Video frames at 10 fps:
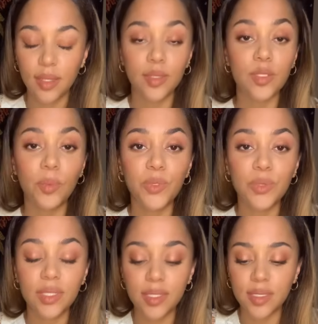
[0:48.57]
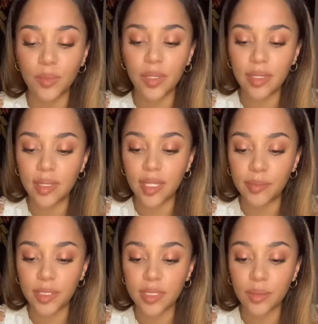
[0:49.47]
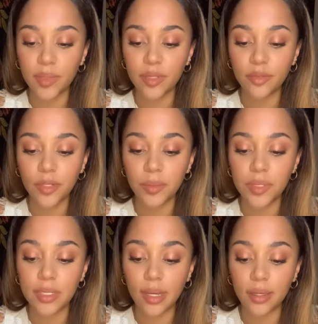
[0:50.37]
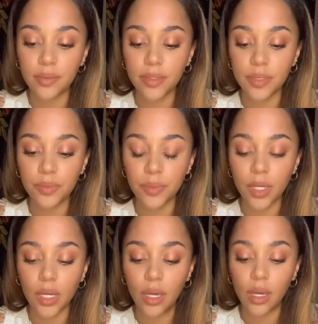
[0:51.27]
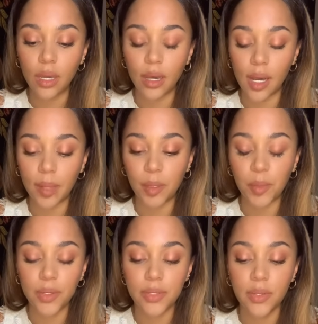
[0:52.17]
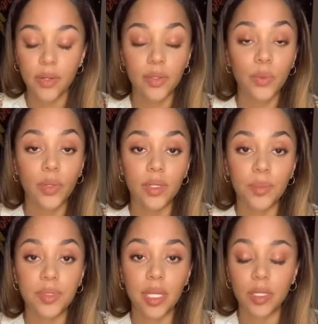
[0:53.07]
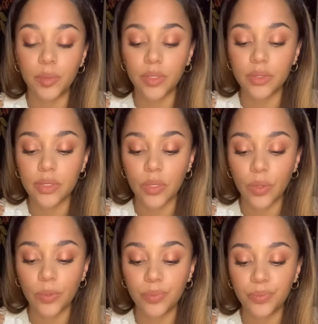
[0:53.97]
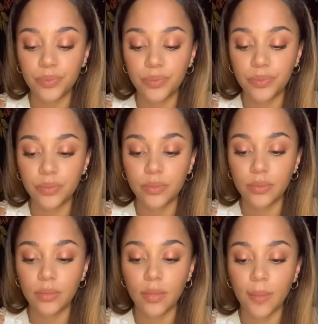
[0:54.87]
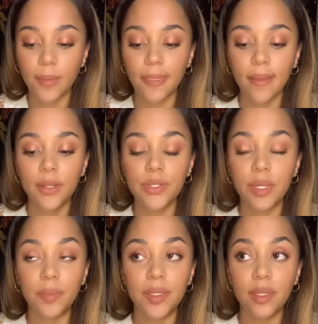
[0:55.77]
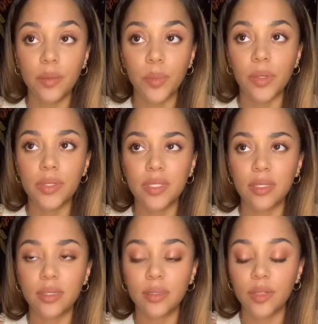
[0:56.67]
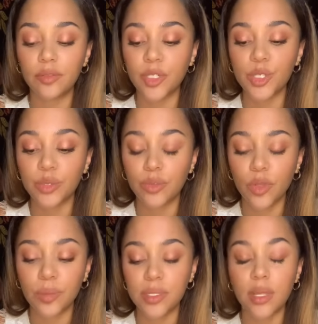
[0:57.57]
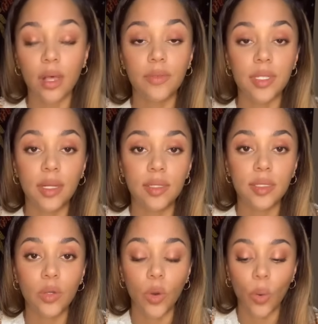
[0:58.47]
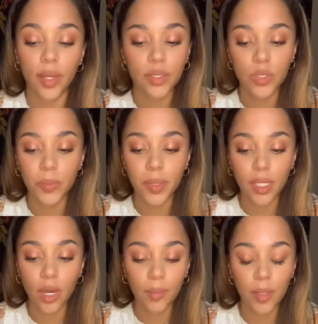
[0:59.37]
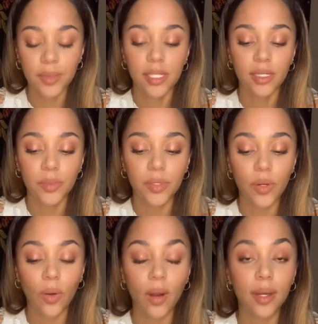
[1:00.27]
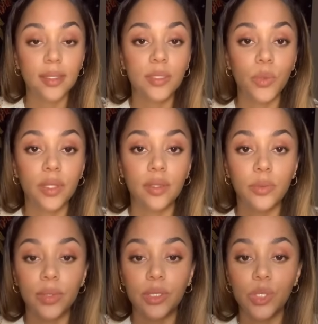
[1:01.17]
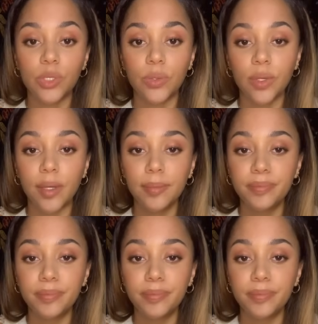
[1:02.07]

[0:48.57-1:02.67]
It's almost really like somebody claiming something for themselves. I'm also hearing the word obtainable. So there's something that a person envisioned for themselves and it's going to become obtainable or it's within reach, okay?